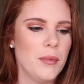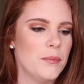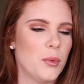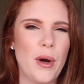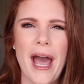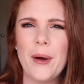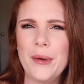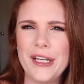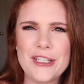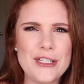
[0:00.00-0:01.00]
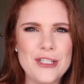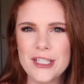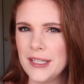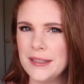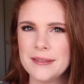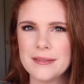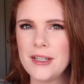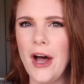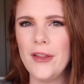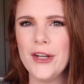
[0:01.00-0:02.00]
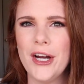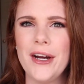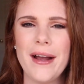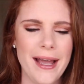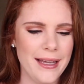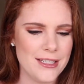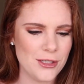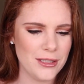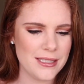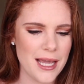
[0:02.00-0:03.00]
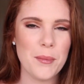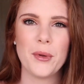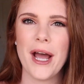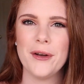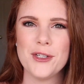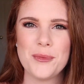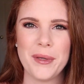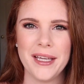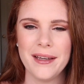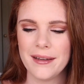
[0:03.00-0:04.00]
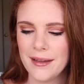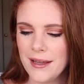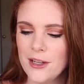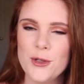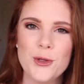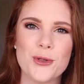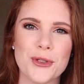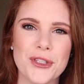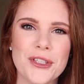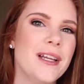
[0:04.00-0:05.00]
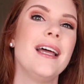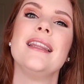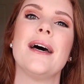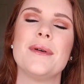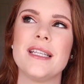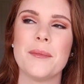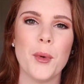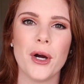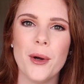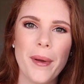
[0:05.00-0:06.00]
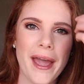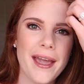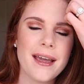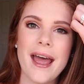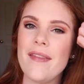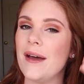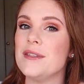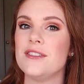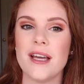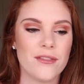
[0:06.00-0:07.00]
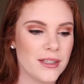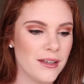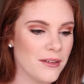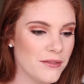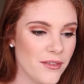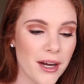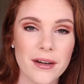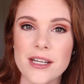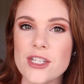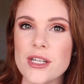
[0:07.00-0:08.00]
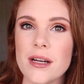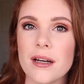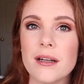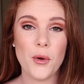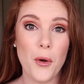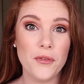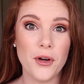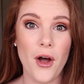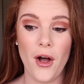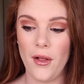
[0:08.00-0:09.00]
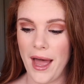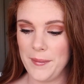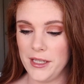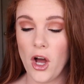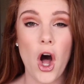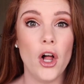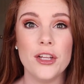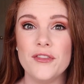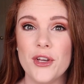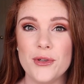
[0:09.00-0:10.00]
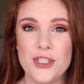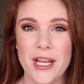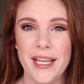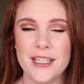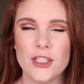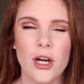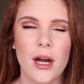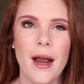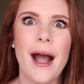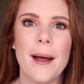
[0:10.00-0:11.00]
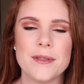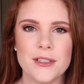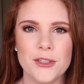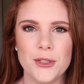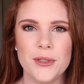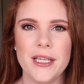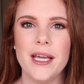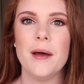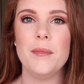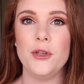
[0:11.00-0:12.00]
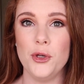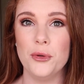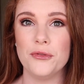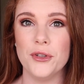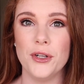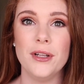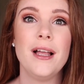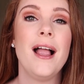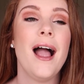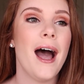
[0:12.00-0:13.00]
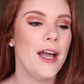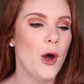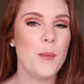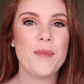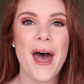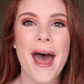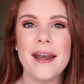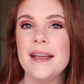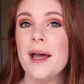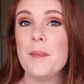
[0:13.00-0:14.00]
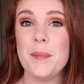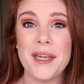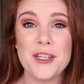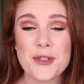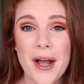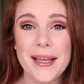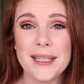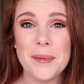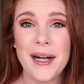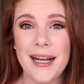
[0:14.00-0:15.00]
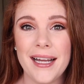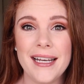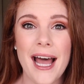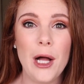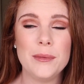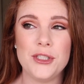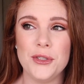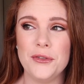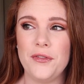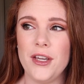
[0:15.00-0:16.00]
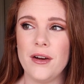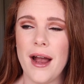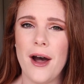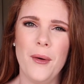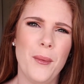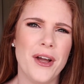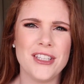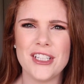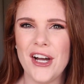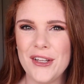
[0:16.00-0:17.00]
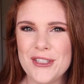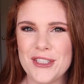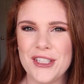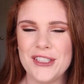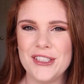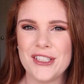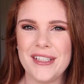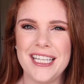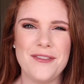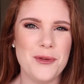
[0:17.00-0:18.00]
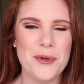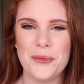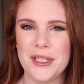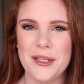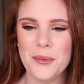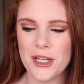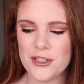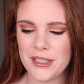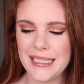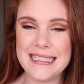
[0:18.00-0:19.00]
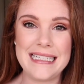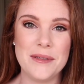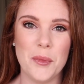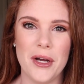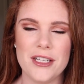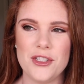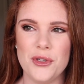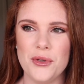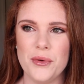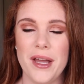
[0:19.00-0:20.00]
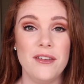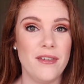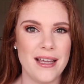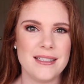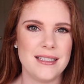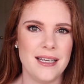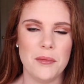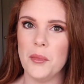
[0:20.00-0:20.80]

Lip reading: brownish color, I guess you could say, brownish pink neutral that was like more opaque, and that was definitely very sheer. So overall, I mean, all of those shades are absolutely beautiful. I hope that me trying them on helped you figure out what the colors are going to look like if you've been really wondering and didn't want to invest in